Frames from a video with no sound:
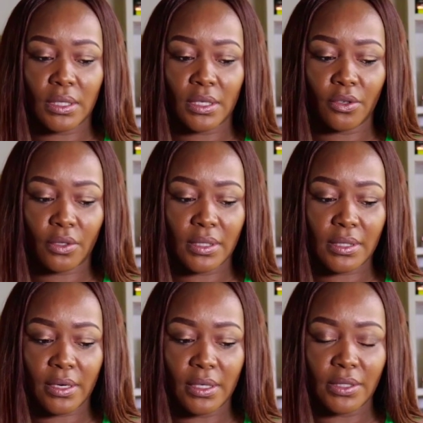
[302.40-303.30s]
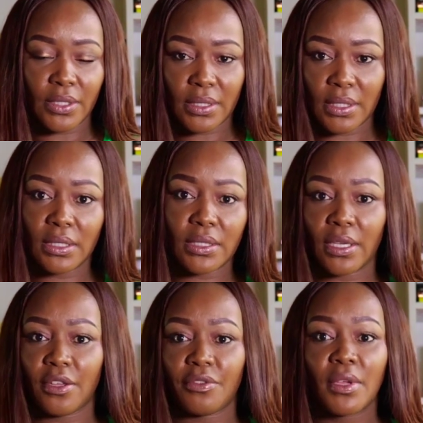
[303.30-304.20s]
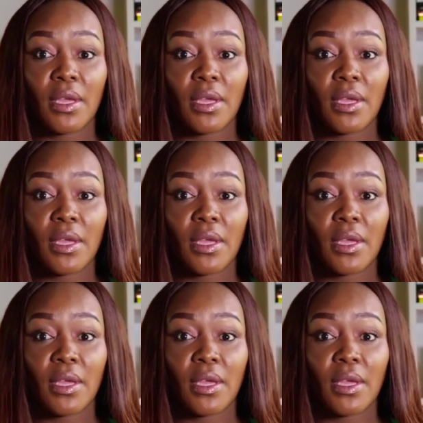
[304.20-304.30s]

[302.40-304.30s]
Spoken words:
not necessarily just NHIF,